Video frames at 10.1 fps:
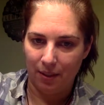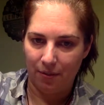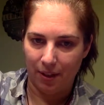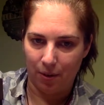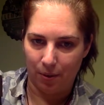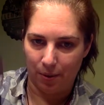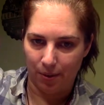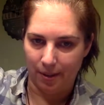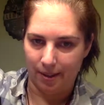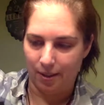finger holes,
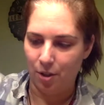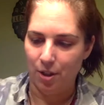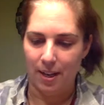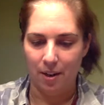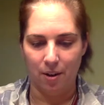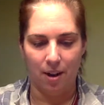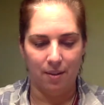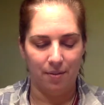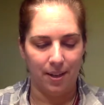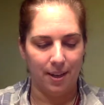so you got to shake her off
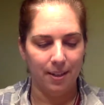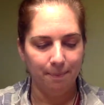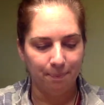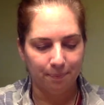there.